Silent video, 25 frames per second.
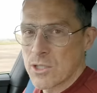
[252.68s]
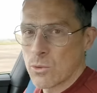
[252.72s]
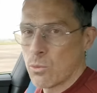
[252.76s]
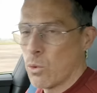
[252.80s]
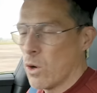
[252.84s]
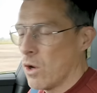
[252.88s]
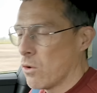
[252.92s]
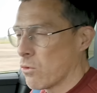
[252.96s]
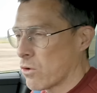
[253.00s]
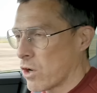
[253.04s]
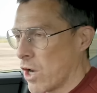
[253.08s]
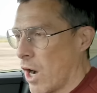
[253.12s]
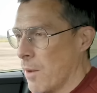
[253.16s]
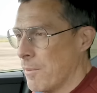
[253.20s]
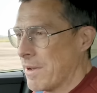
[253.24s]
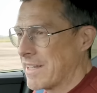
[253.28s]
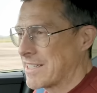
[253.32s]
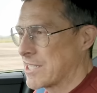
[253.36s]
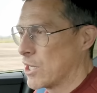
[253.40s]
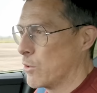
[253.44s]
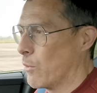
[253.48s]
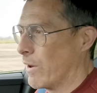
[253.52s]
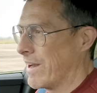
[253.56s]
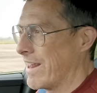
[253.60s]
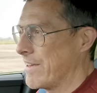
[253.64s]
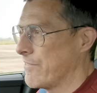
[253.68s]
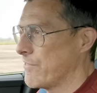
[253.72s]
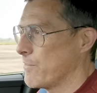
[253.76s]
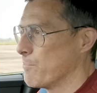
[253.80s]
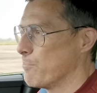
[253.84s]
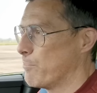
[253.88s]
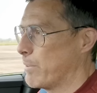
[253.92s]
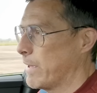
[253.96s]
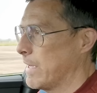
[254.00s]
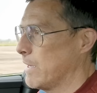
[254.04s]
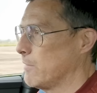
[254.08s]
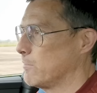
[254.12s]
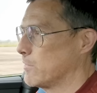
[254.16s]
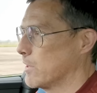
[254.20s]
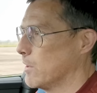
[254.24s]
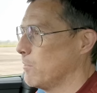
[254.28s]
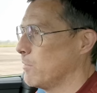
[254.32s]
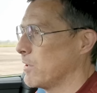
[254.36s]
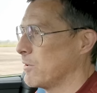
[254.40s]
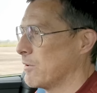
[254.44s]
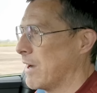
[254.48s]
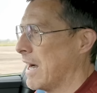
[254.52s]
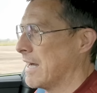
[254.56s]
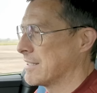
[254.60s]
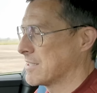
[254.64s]
is the world coming to when even
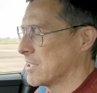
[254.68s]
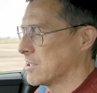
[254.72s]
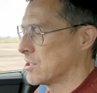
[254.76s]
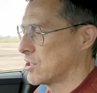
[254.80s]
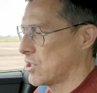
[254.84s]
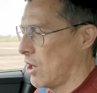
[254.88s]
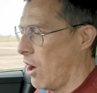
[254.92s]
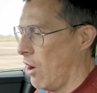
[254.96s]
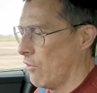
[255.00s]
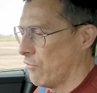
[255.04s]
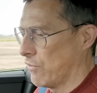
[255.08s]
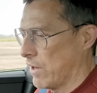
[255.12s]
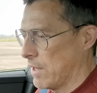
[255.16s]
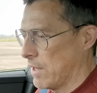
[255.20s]
BMW has a soft